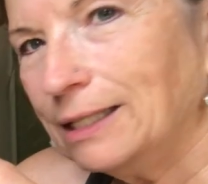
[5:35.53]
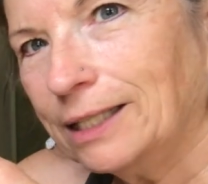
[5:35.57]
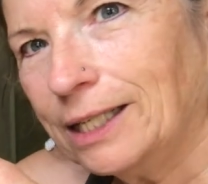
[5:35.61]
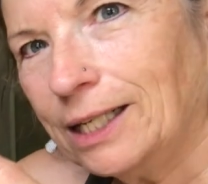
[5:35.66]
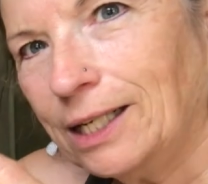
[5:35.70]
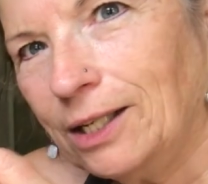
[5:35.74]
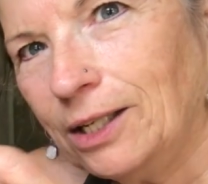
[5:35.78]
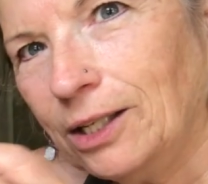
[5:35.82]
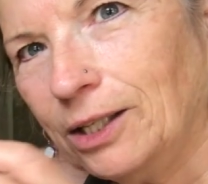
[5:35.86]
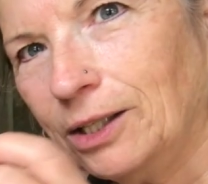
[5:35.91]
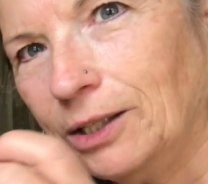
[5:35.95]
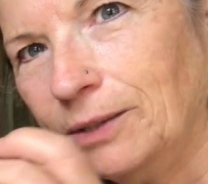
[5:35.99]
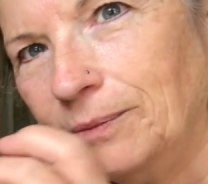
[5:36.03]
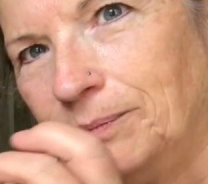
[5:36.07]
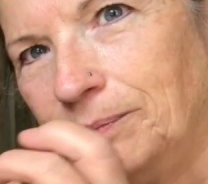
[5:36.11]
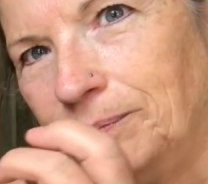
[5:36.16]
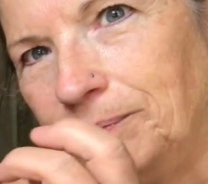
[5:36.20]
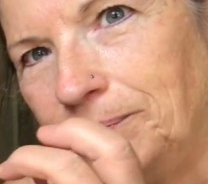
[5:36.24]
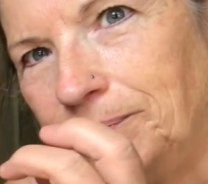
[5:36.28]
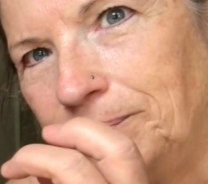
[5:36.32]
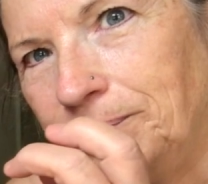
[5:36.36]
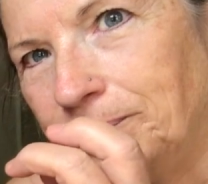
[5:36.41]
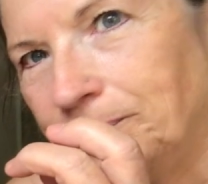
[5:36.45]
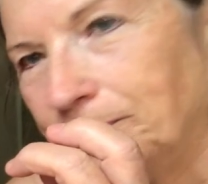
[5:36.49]
little
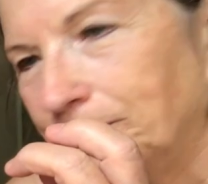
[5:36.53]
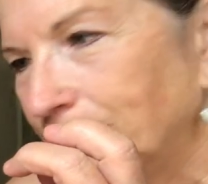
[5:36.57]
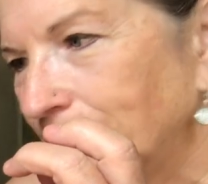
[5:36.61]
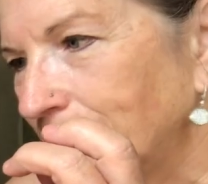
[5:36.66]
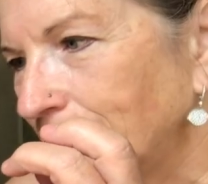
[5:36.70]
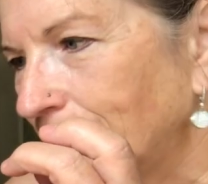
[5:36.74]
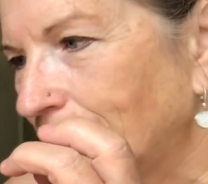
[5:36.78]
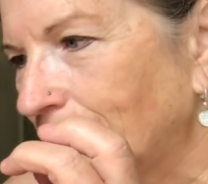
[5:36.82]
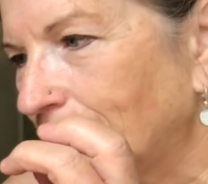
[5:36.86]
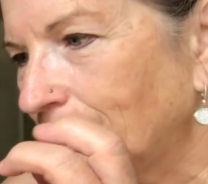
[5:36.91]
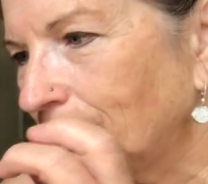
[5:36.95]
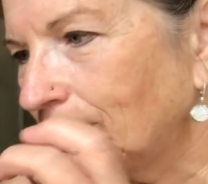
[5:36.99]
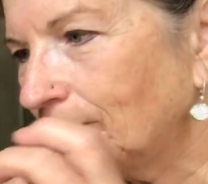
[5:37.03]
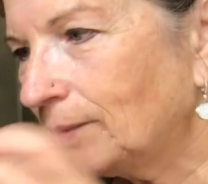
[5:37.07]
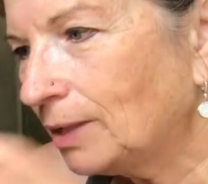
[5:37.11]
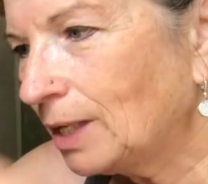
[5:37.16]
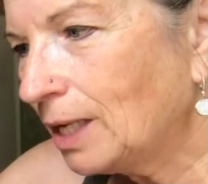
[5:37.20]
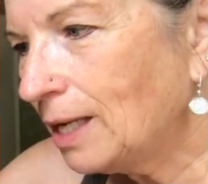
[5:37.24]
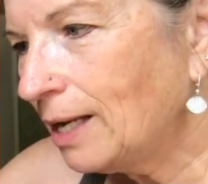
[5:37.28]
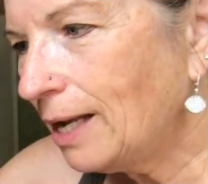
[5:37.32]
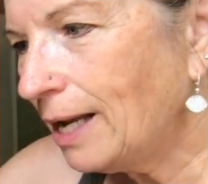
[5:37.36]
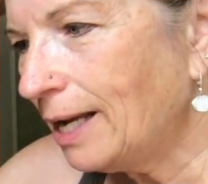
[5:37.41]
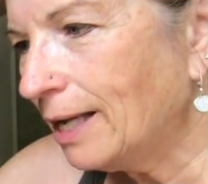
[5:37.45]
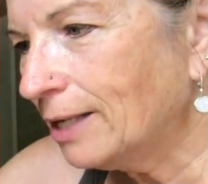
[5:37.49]

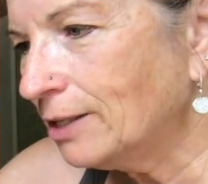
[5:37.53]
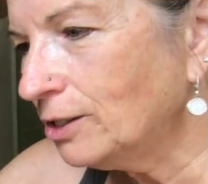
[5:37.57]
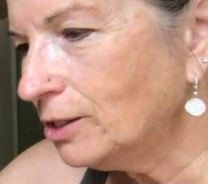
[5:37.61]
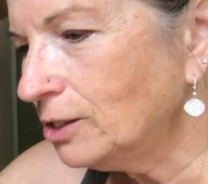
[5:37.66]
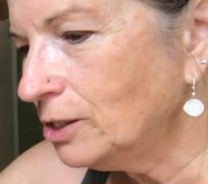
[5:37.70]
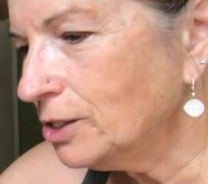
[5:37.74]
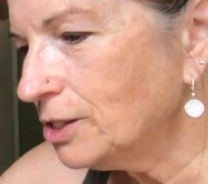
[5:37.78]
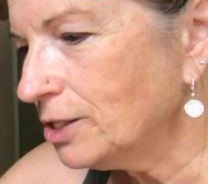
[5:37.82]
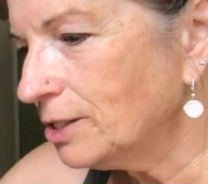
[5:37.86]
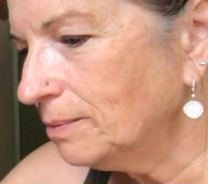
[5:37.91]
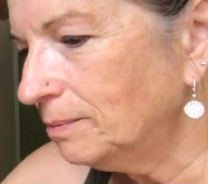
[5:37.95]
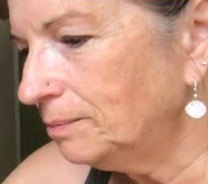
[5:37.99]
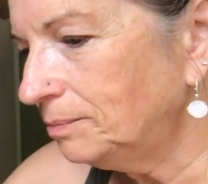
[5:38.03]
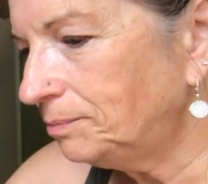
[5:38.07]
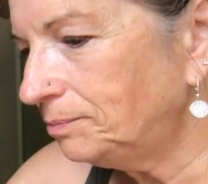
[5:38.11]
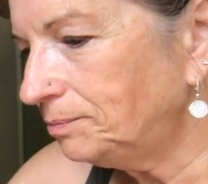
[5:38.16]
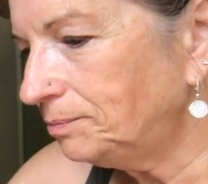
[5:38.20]
handles,